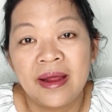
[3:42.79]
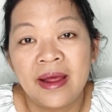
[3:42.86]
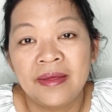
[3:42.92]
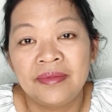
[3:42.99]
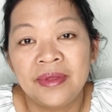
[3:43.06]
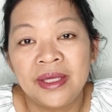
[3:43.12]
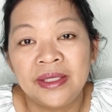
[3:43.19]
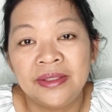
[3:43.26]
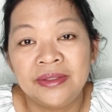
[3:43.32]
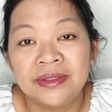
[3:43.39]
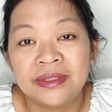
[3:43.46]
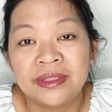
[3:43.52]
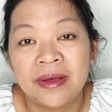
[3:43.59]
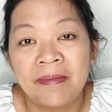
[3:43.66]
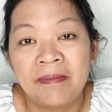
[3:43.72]
and they
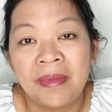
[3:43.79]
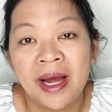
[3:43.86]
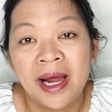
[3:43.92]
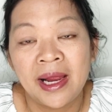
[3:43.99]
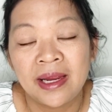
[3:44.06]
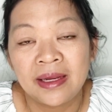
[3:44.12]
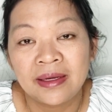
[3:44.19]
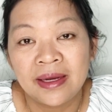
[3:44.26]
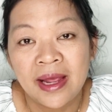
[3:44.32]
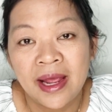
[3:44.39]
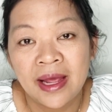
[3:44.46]
used up mine,